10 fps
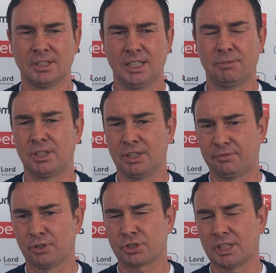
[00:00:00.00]
Even in the
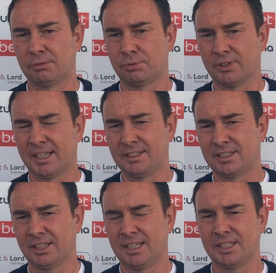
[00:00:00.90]
first half with Ryan
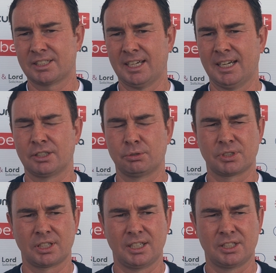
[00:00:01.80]
Delaney's header, it was
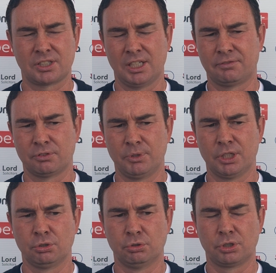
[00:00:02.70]
a great save from
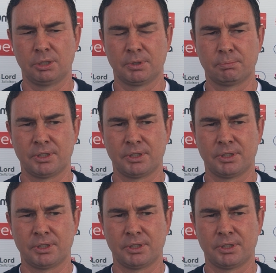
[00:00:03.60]
their goalkeeper.